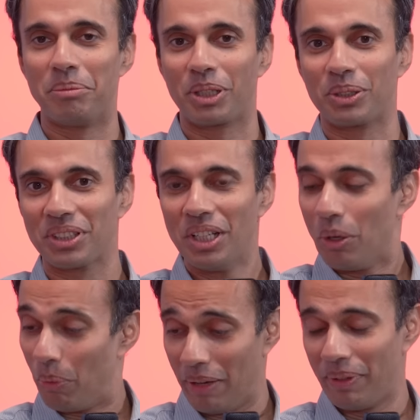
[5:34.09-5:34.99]
because
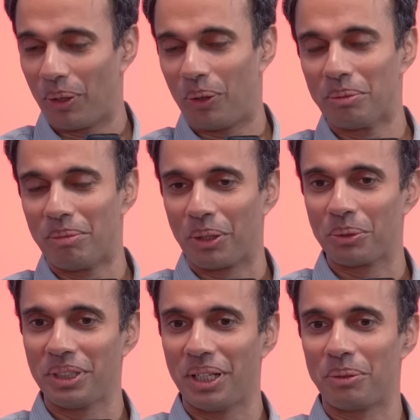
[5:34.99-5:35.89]
while we're on
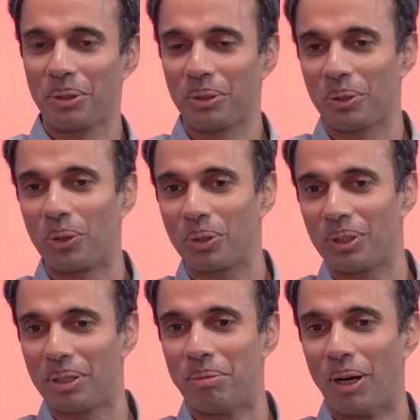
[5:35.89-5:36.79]
Maruti, I want to talk
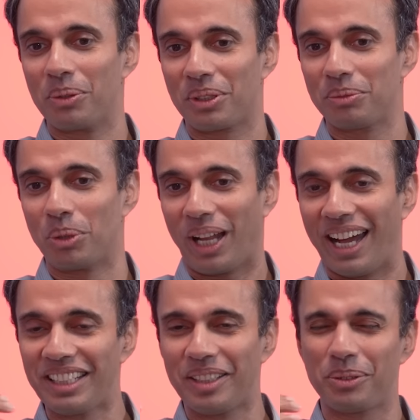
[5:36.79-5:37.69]
about what
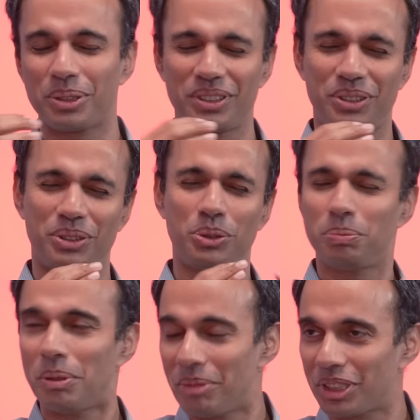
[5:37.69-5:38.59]
I think was a
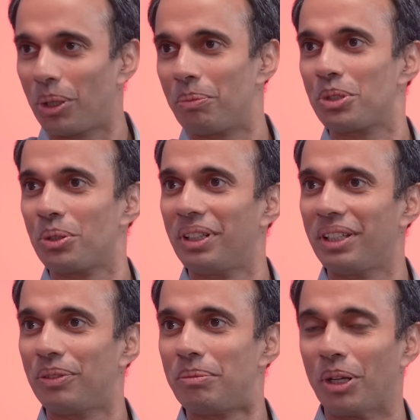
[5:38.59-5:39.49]
super missed
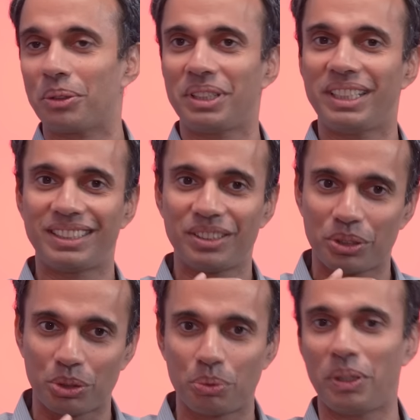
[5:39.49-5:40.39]
opportunity for Maruti is the
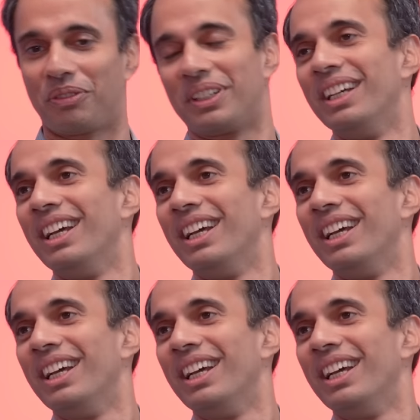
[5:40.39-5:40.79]
Swift.